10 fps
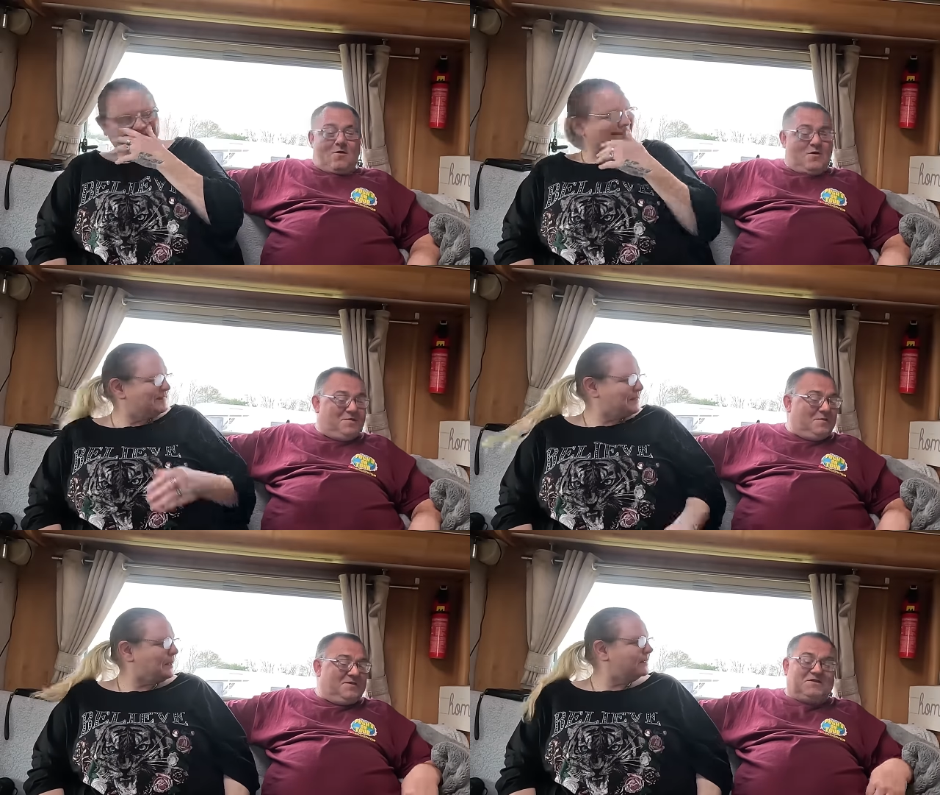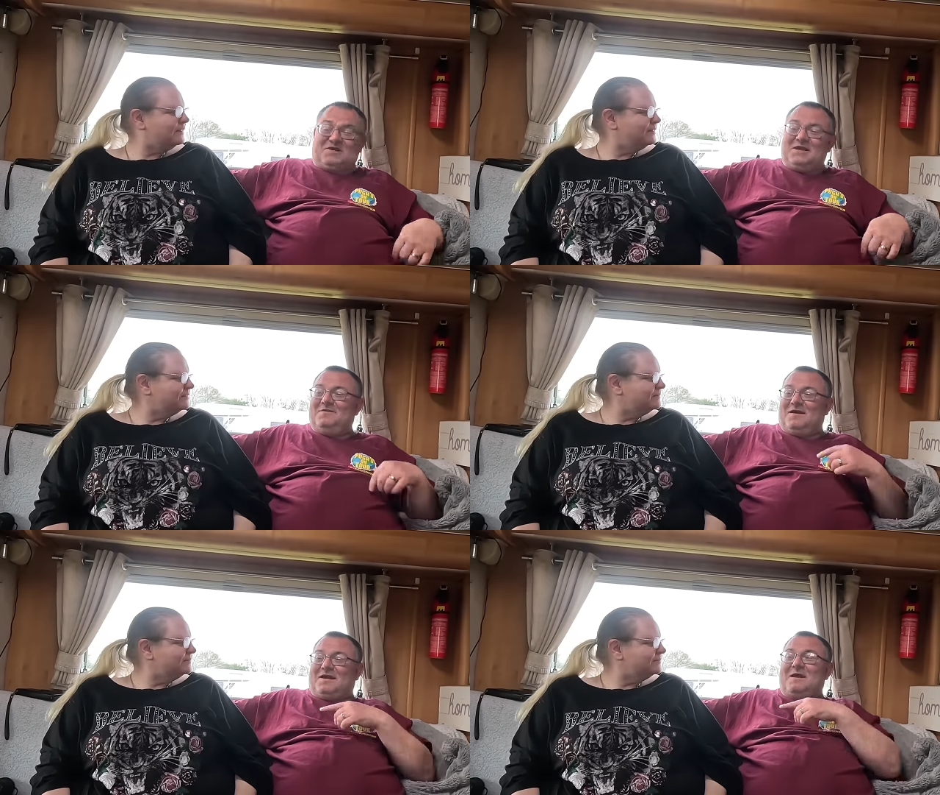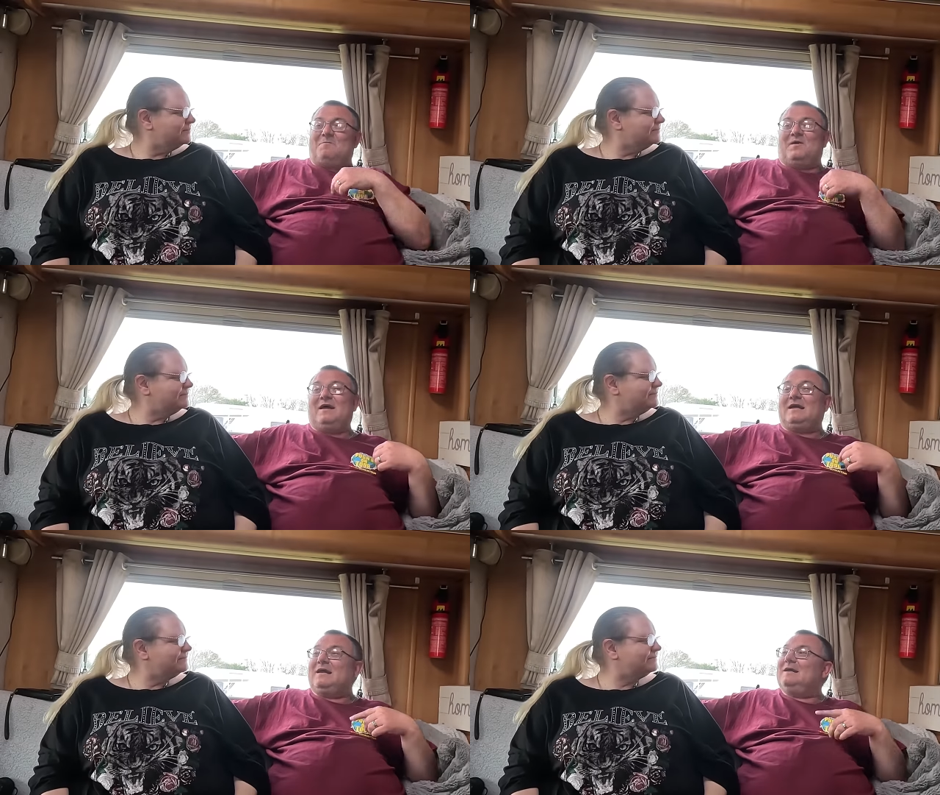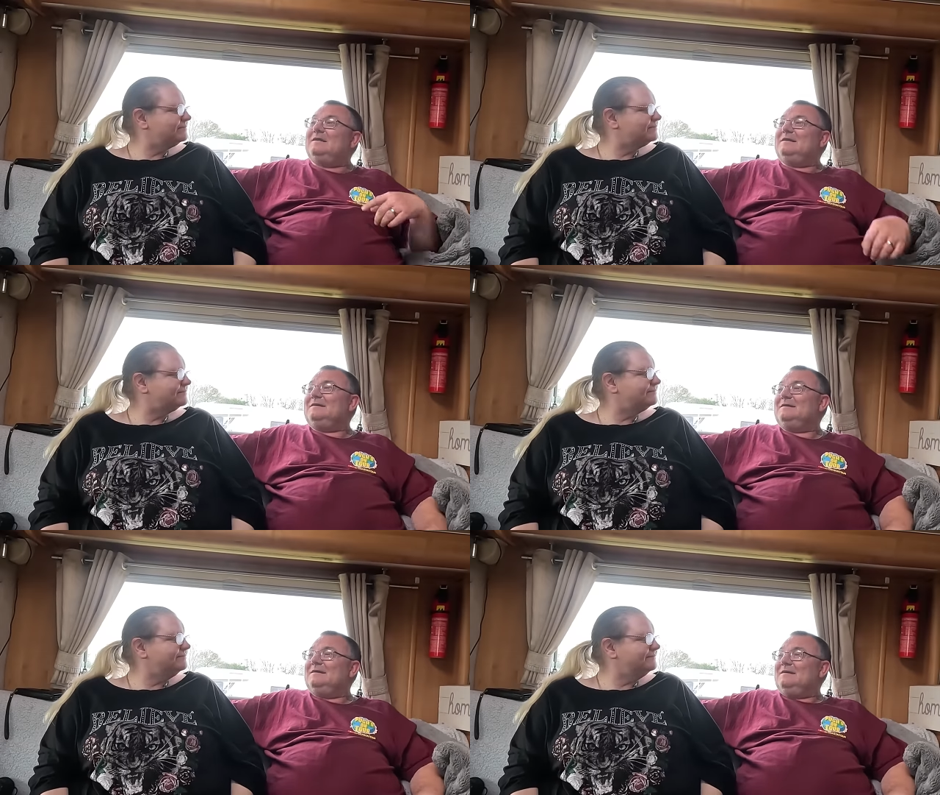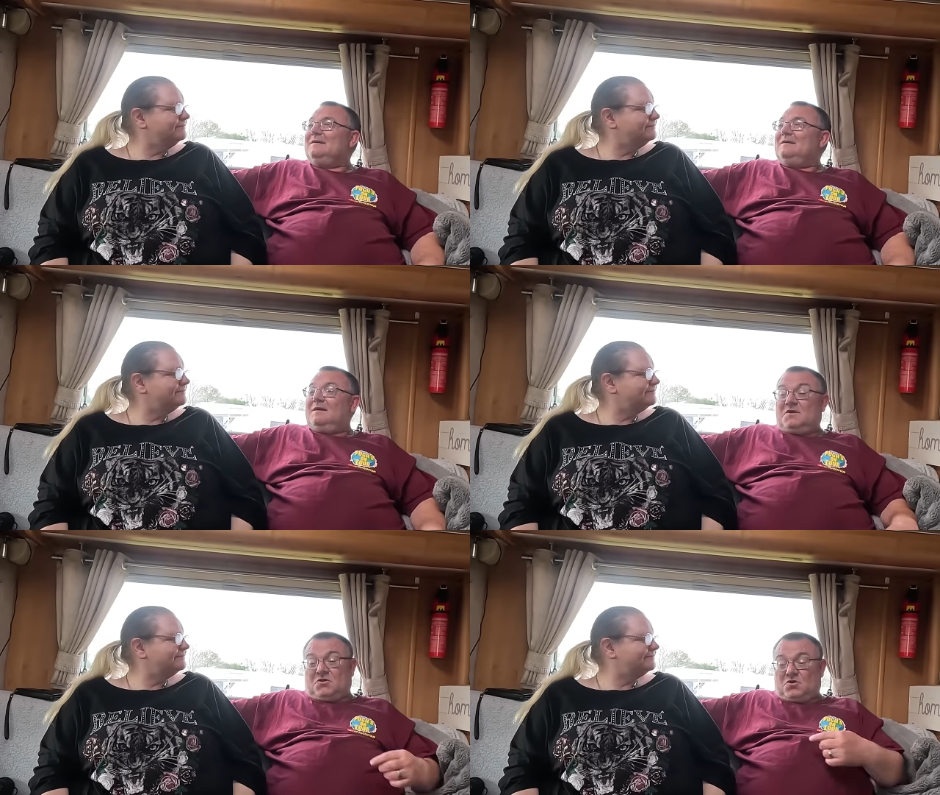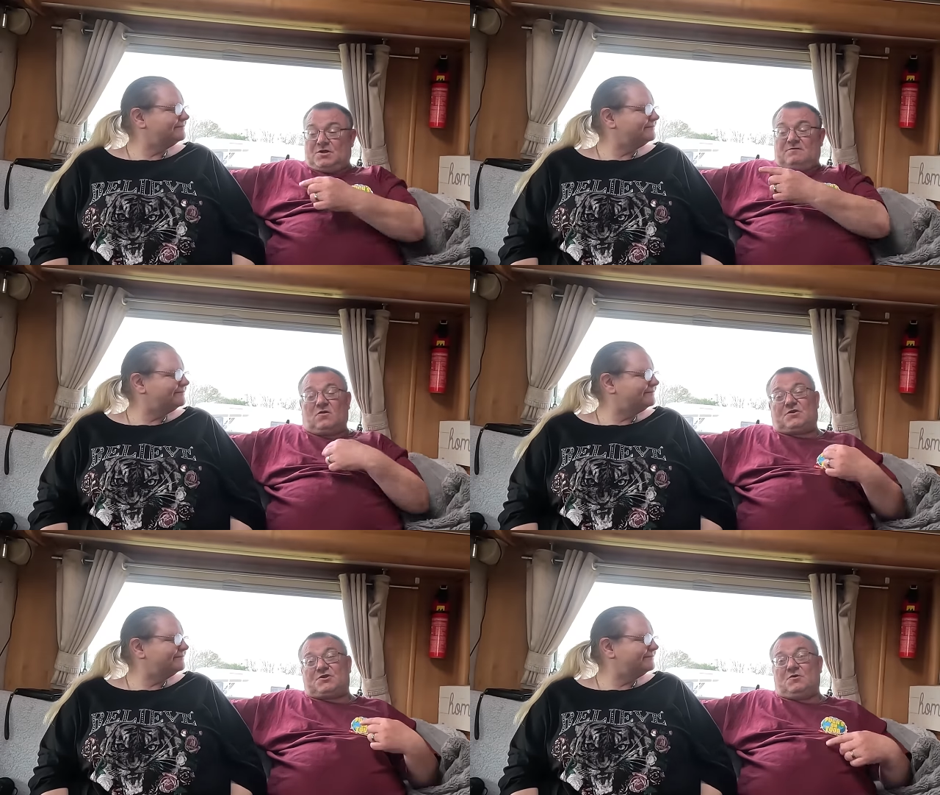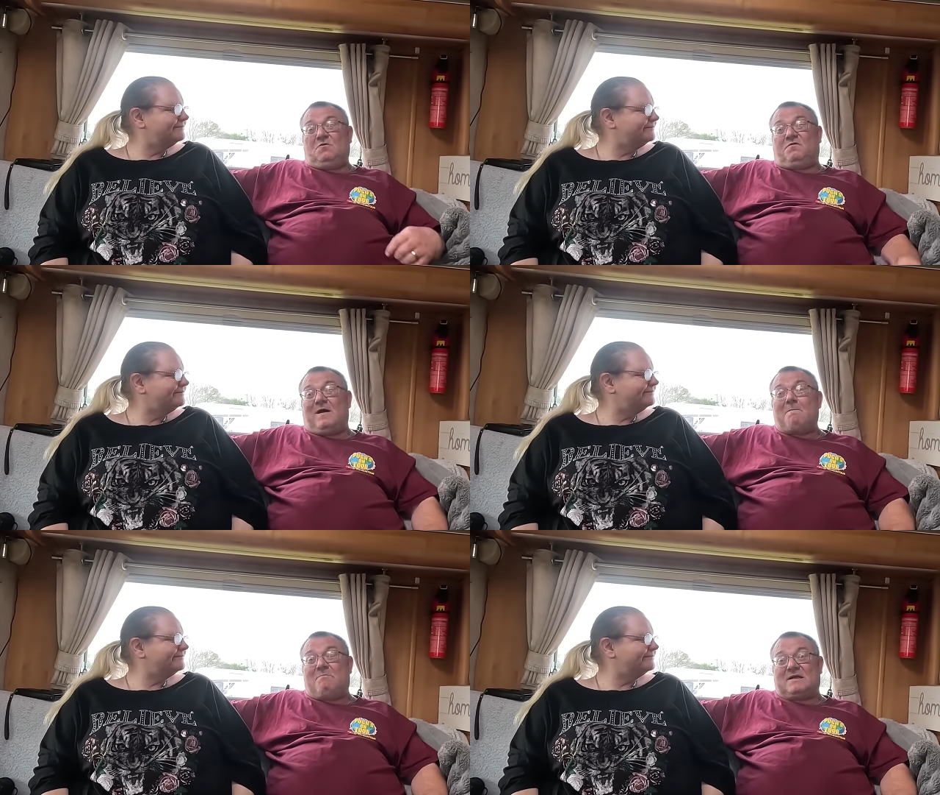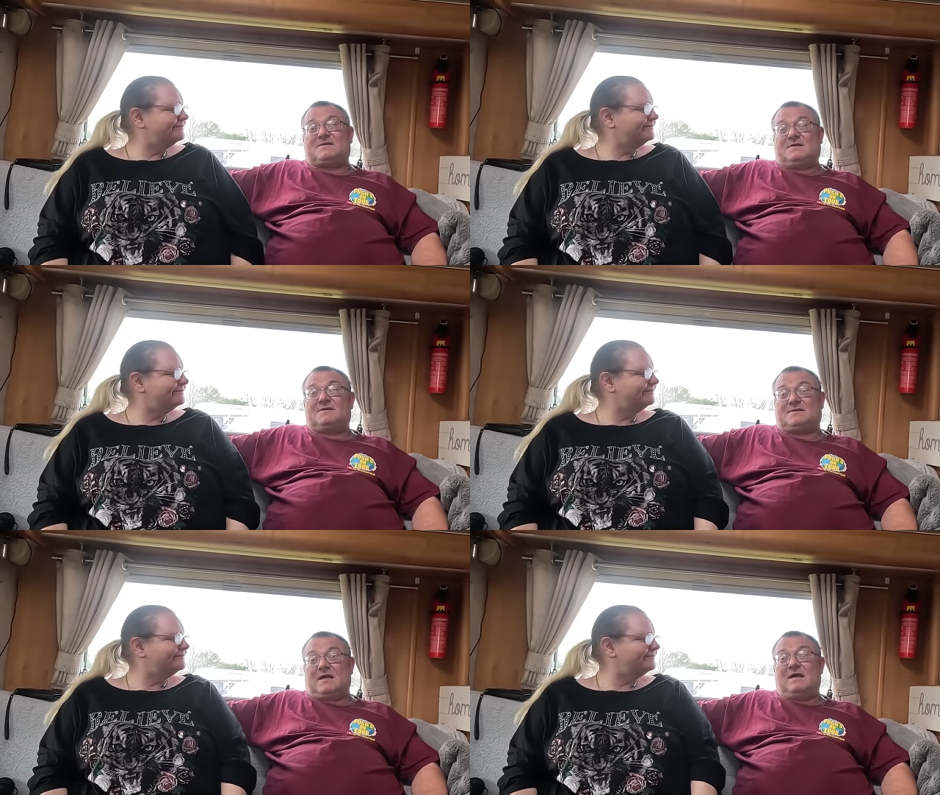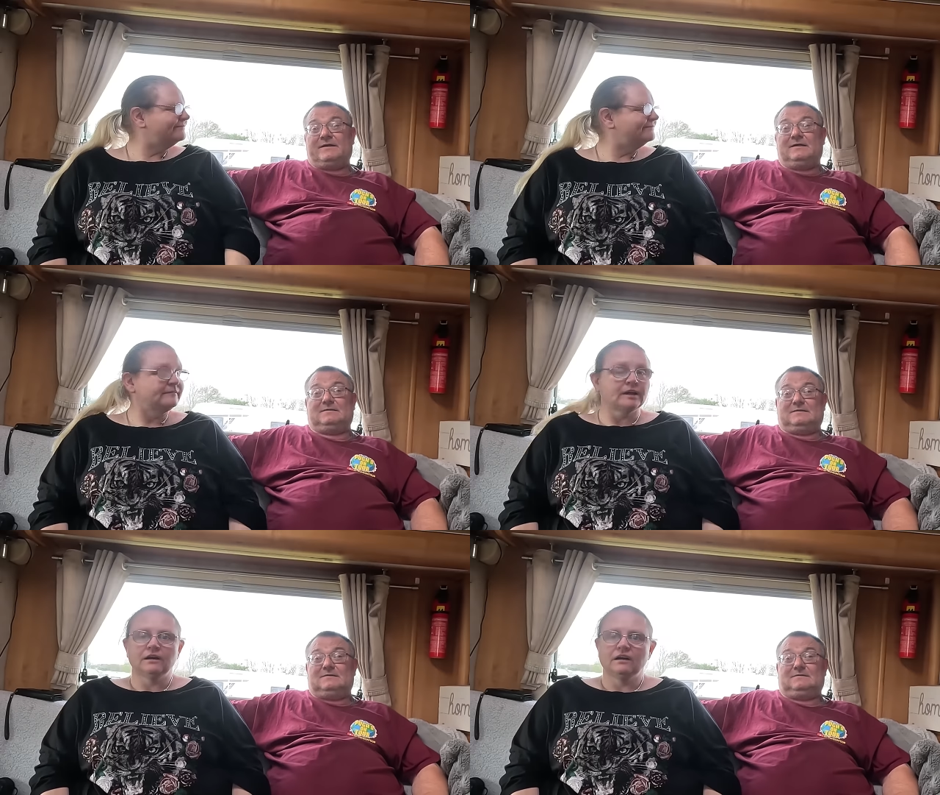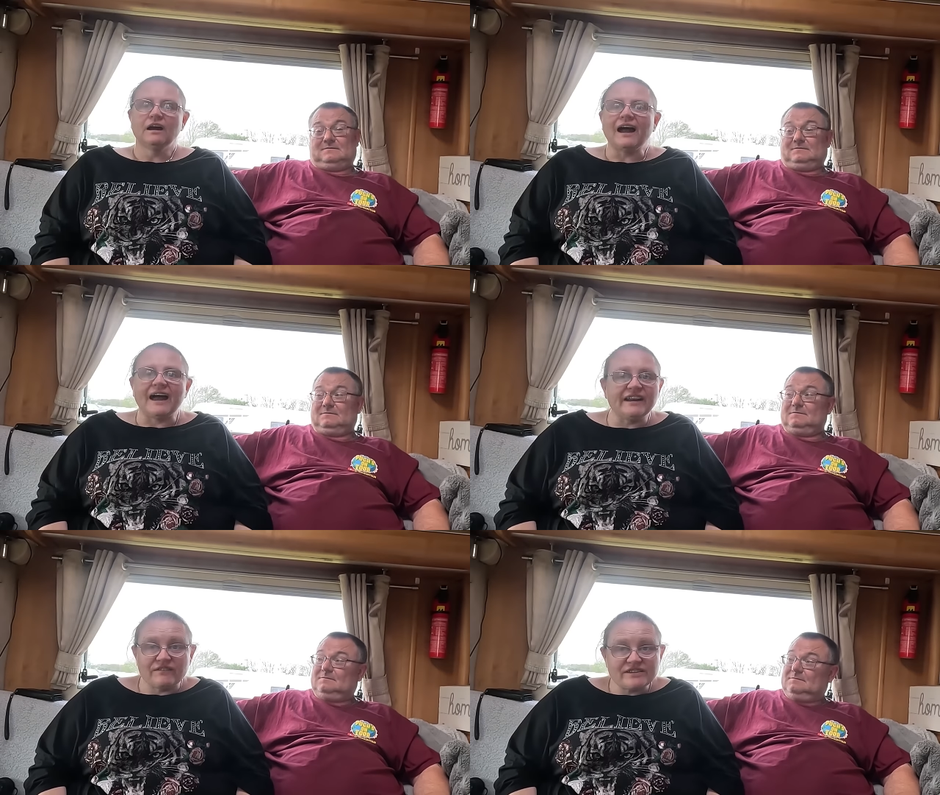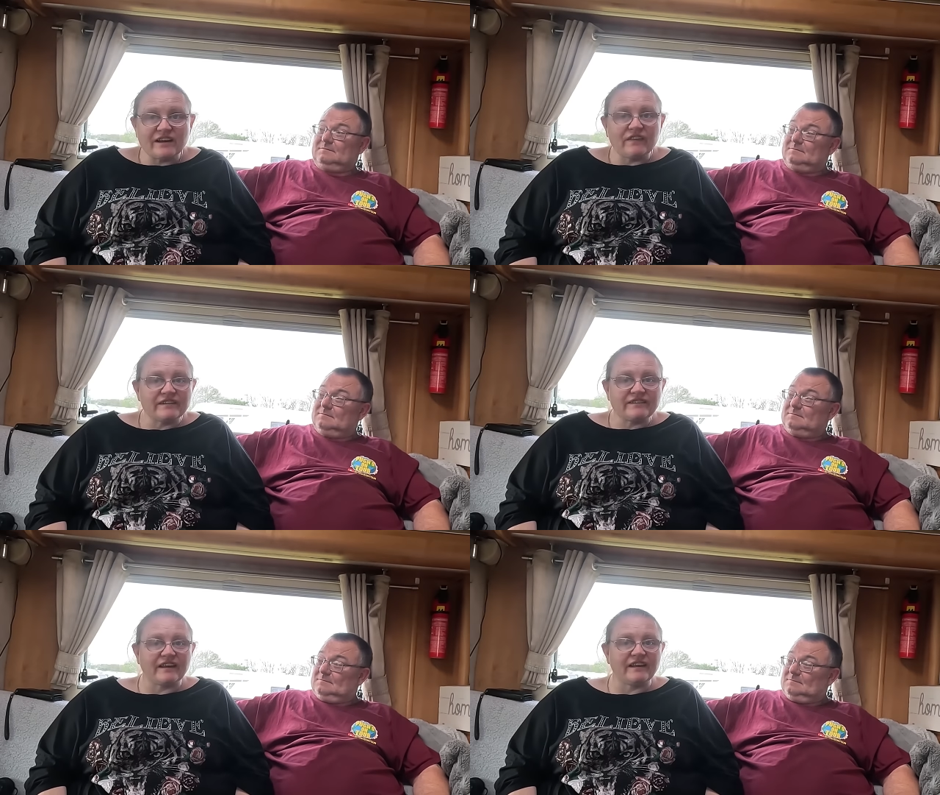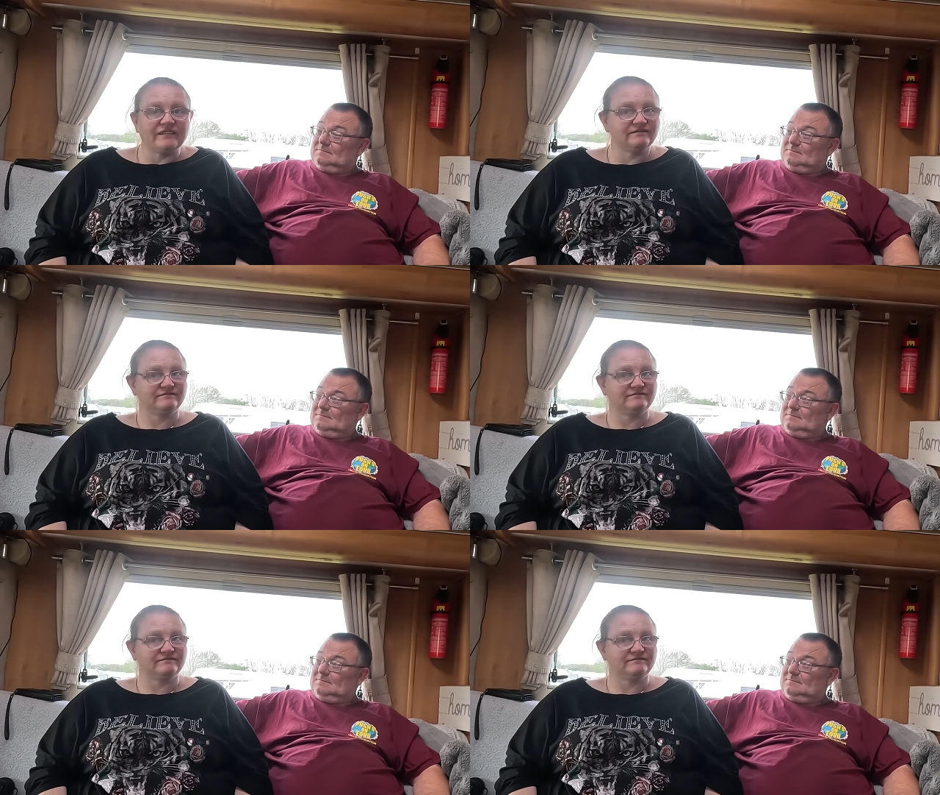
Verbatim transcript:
Speaker 1: oh, you mean the seat that kept breaking? It's because you got two fat bastards sat on it.
Speaker 2: I never sit on this seat.